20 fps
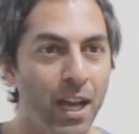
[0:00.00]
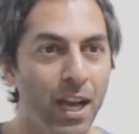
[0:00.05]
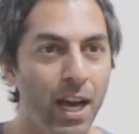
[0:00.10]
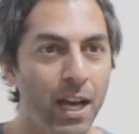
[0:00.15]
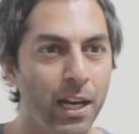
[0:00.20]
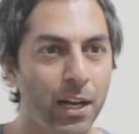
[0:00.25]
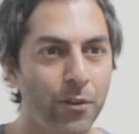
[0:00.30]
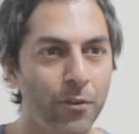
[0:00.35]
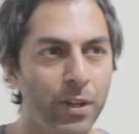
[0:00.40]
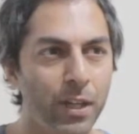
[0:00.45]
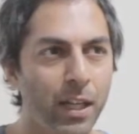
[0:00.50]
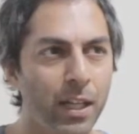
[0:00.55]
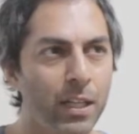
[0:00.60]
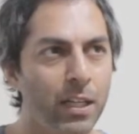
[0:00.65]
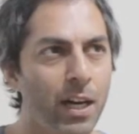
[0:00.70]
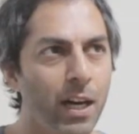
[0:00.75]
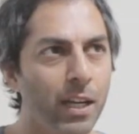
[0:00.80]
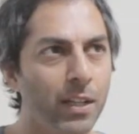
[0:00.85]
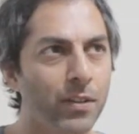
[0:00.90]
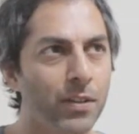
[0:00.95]
And I really
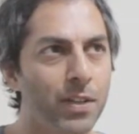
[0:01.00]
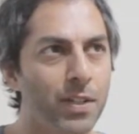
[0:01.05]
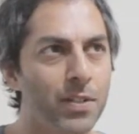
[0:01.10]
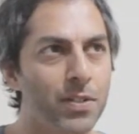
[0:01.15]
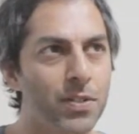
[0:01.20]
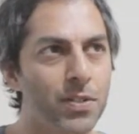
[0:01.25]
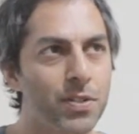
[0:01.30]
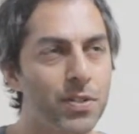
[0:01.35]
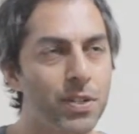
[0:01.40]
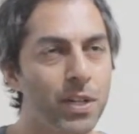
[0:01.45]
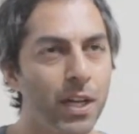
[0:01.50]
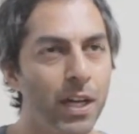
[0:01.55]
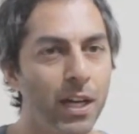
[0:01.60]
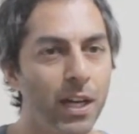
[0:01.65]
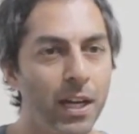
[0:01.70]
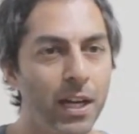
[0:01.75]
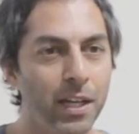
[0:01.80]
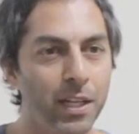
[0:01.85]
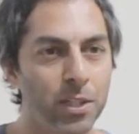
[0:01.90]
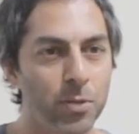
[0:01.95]
like this
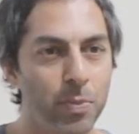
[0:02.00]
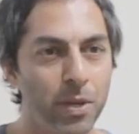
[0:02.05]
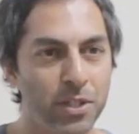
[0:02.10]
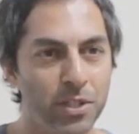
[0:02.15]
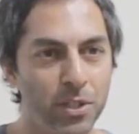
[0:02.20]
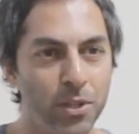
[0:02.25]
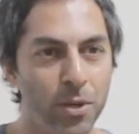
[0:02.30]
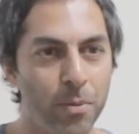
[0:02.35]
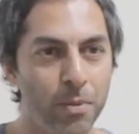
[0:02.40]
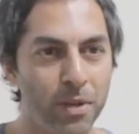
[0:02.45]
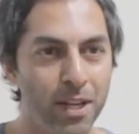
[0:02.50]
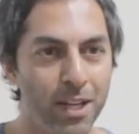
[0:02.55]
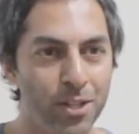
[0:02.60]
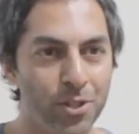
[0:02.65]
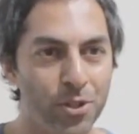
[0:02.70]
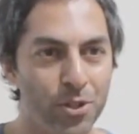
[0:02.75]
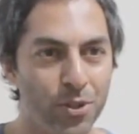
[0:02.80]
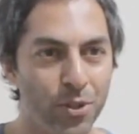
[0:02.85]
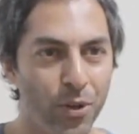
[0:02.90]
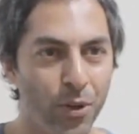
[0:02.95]
unexpected
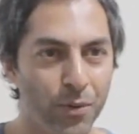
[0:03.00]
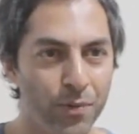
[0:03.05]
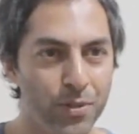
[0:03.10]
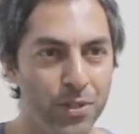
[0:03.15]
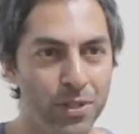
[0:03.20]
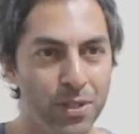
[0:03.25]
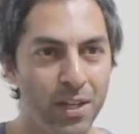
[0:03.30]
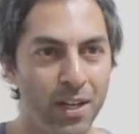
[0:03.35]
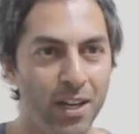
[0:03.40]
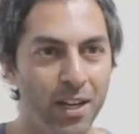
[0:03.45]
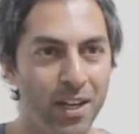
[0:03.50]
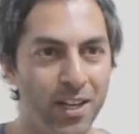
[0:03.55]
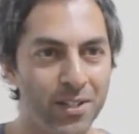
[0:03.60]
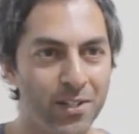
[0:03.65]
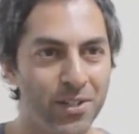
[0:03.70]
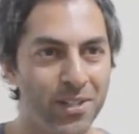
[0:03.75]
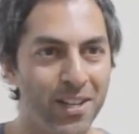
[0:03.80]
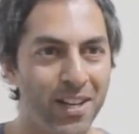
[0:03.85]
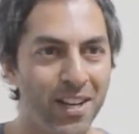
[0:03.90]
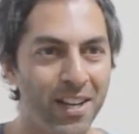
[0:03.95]
combination of hard
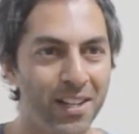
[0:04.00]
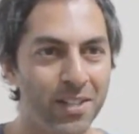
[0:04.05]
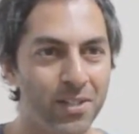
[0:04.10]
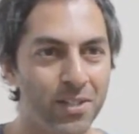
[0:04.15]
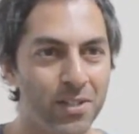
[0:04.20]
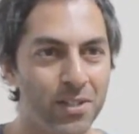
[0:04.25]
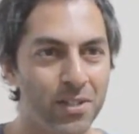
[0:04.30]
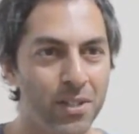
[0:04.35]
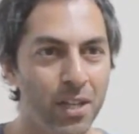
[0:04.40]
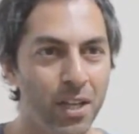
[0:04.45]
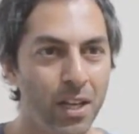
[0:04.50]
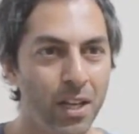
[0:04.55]
science